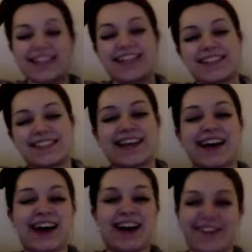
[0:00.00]

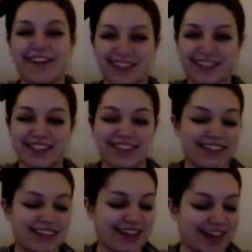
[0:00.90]
So,
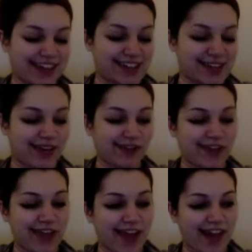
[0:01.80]
get excited for
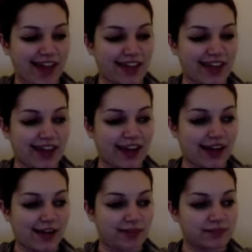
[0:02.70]
that. And then
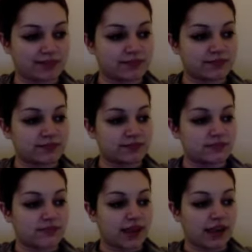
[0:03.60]

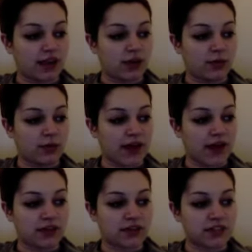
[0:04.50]
I got home
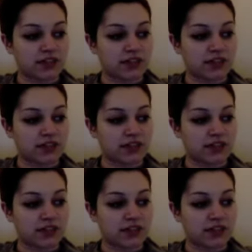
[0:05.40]
around